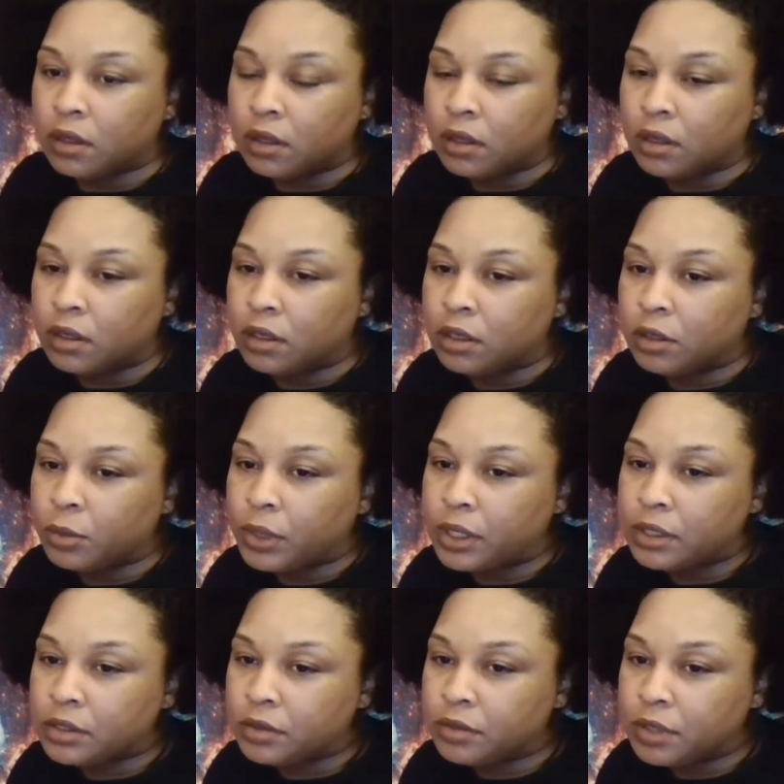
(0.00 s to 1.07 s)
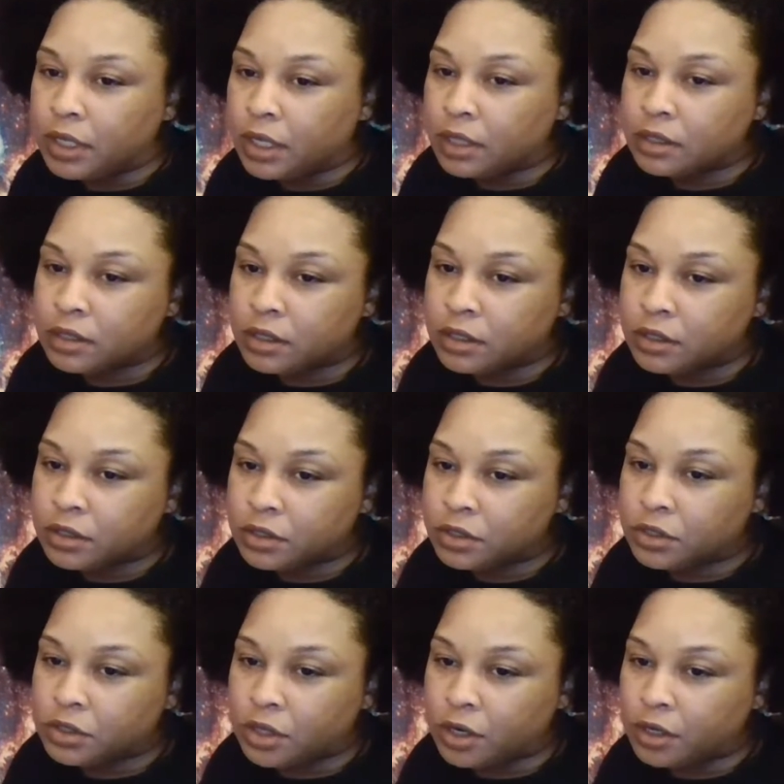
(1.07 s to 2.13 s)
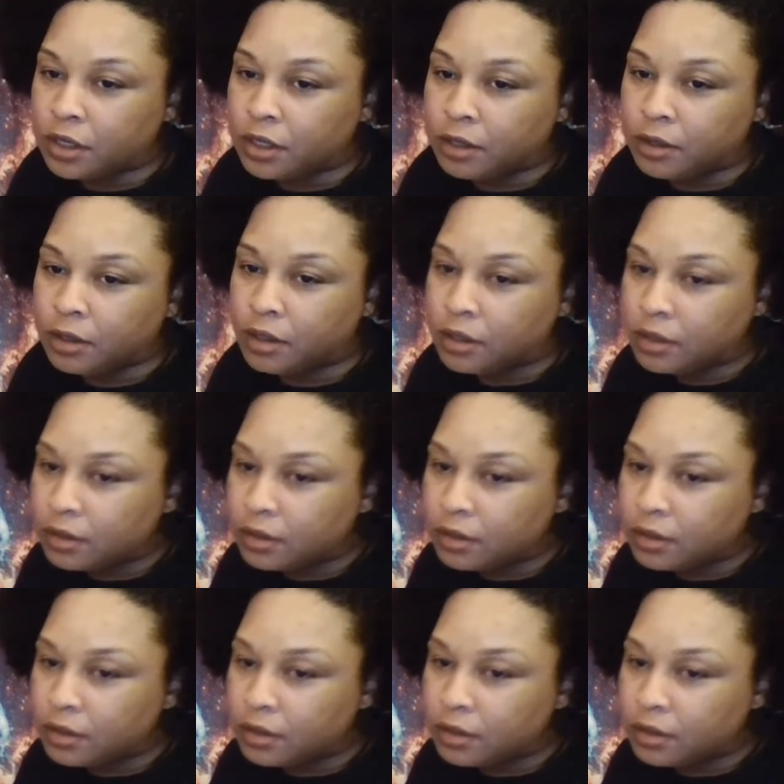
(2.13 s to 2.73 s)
All right, so next is Sharda.